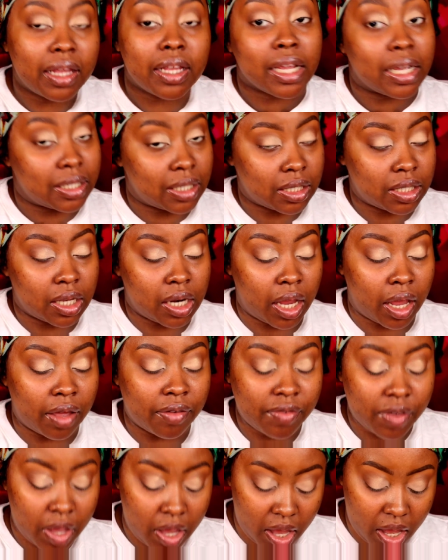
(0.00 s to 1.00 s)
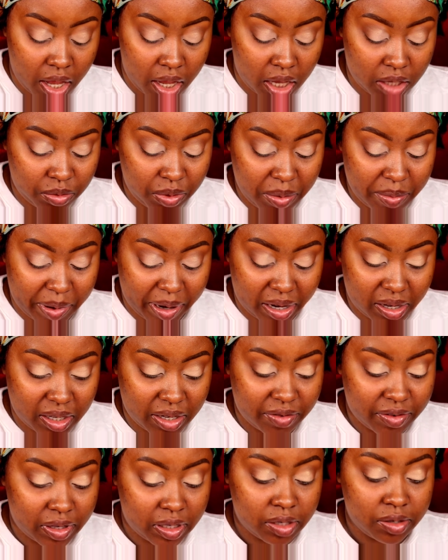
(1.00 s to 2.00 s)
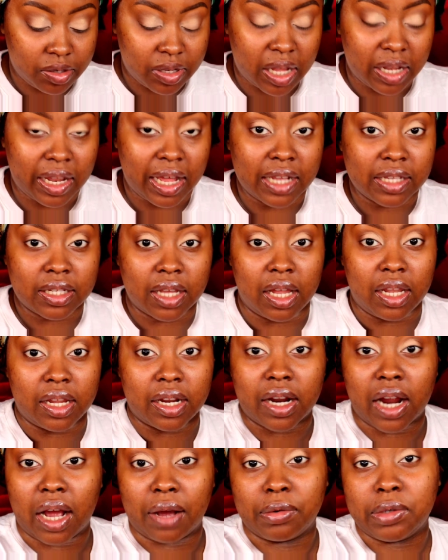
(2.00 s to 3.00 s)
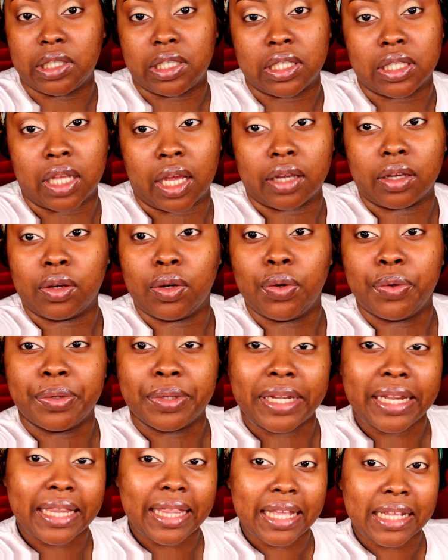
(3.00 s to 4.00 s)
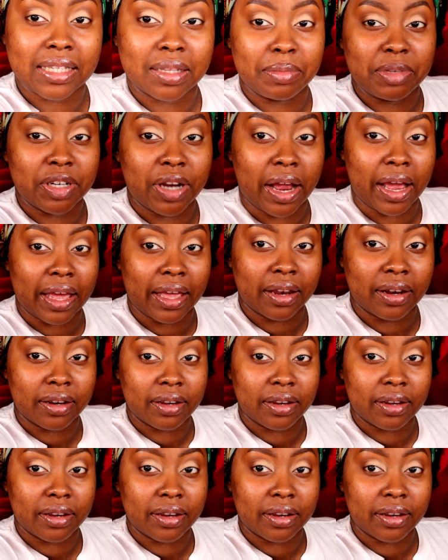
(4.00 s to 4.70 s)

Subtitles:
Yes, I said half, because we barely really used that last color. I was just like, ooh, look at this, let me try it.